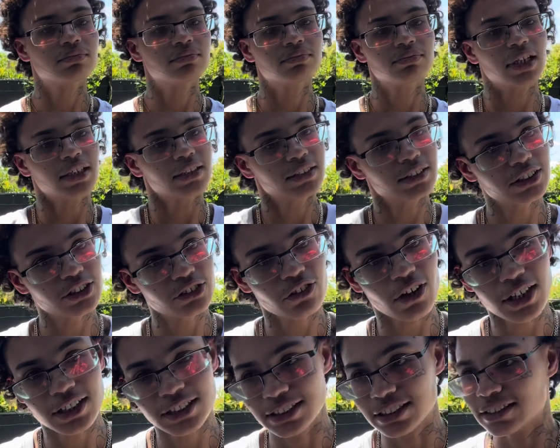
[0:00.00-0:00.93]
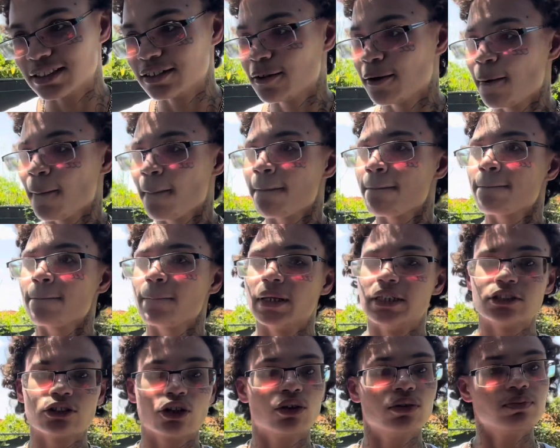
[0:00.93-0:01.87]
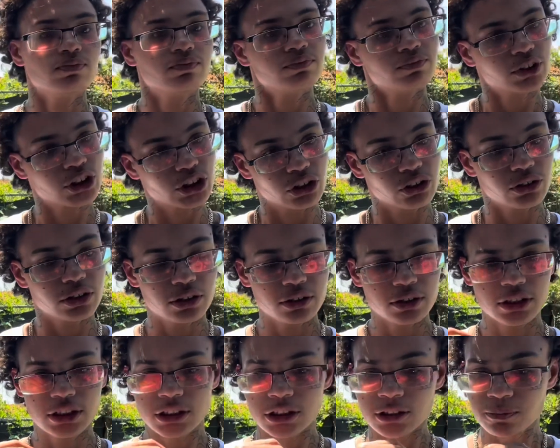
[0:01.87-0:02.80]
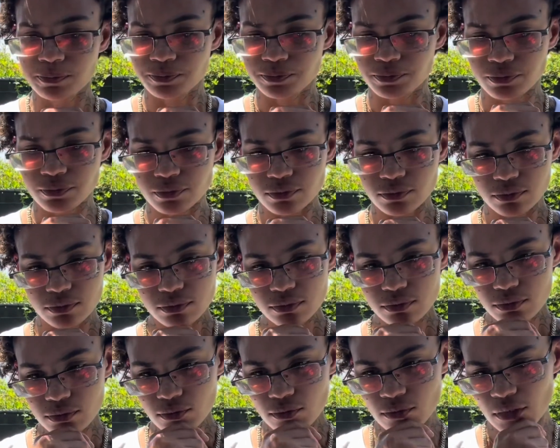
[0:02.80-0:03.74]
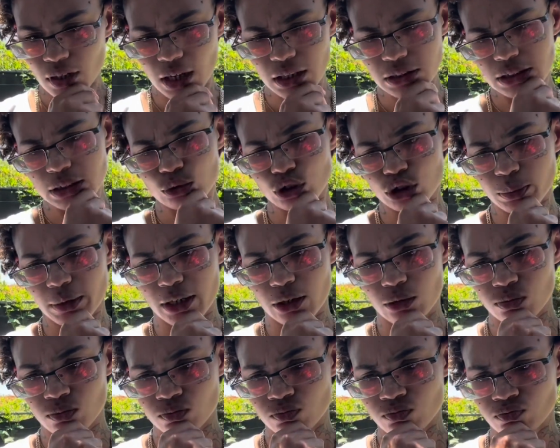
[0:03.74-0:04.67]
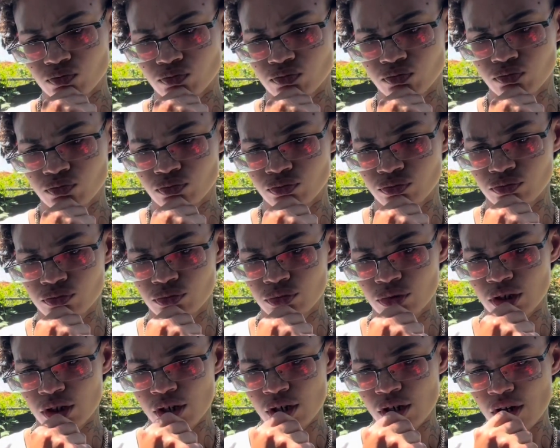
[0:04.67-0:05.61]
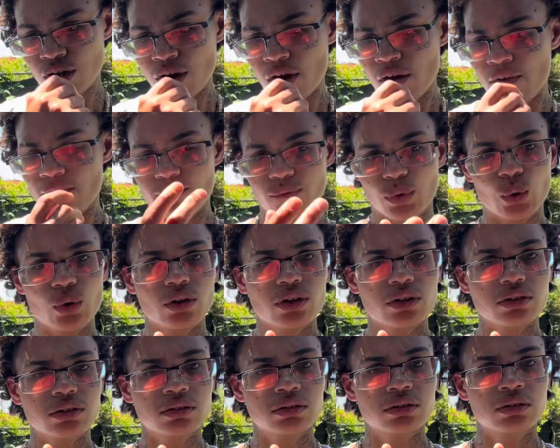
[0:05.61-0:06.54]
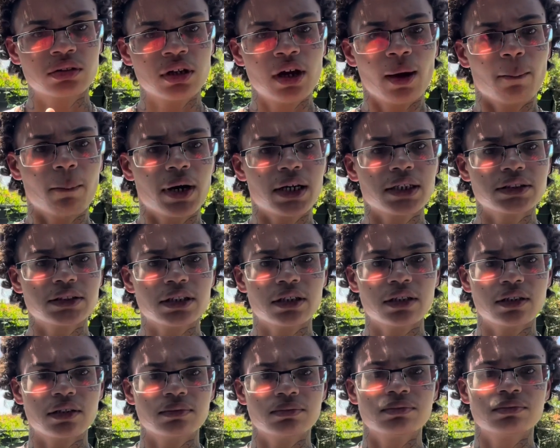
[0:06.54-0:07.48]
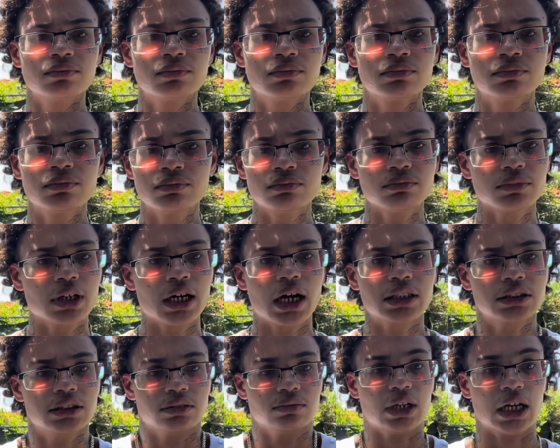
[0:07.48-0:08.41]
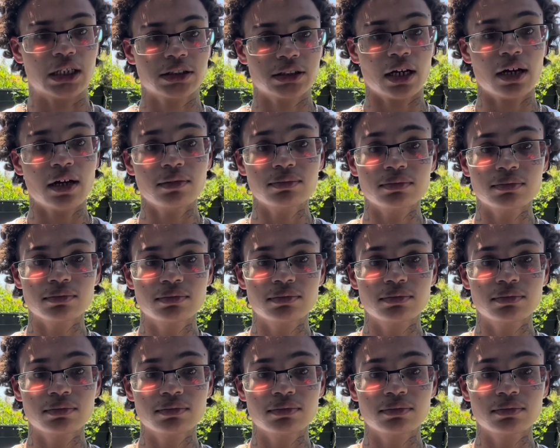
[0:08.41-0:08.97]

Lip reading: Like, this is crazy. And so, still hearing this. I think it was about 4 by the time, like, I stopped.